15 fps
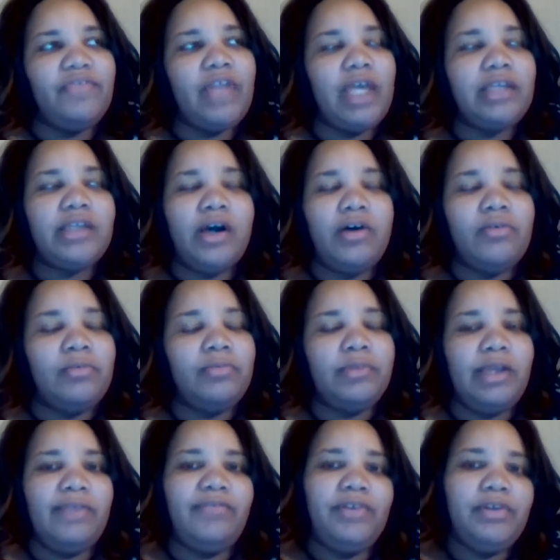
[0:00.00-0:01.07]
you're
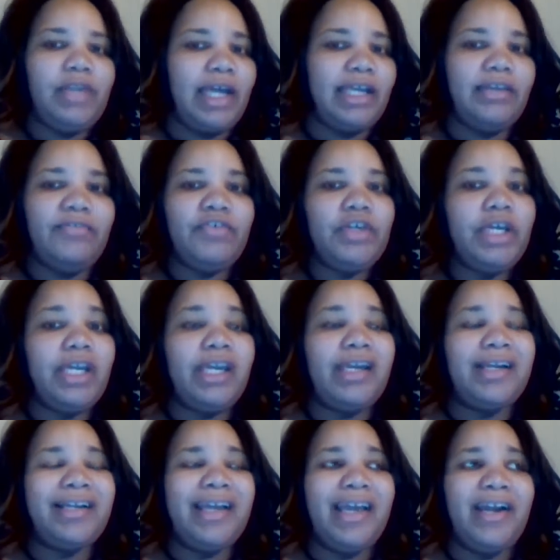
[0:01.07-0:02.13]
getting
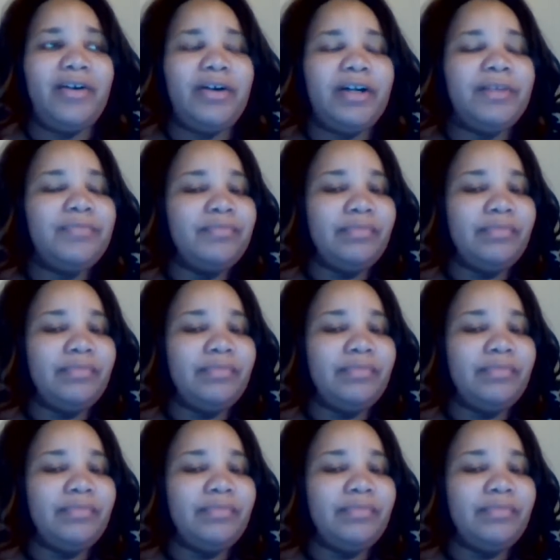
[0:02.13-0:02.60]
an error